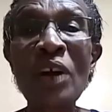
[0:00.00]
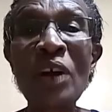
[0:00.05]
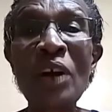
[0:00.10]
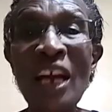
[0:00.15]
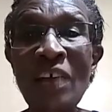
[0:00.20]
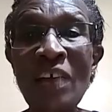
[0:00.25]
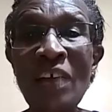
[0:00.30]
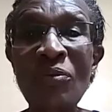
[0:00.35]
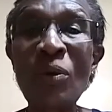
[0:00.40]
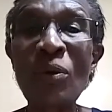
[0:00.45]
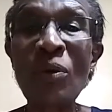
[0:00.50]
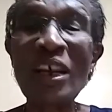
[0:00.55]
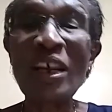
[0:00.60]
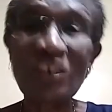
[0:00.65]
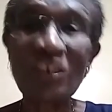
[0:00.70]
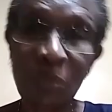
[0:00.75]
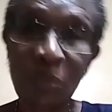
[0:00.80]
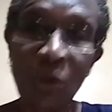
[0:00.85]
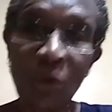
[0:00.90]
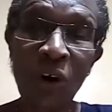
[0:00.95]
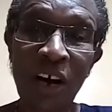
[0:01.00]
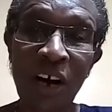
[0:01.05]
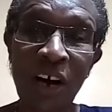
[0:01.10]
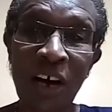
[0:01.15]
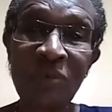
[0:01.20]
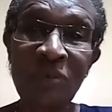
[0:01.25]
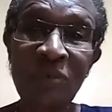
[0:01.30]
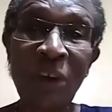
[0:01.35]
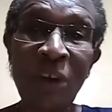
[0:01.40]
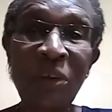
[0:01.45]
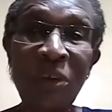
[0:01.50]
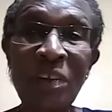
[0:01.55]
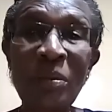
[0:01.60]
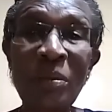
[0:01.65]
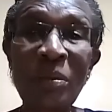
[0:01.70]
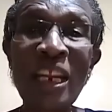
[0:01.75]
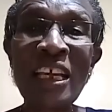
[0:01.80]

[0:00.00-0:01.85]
life once more after very many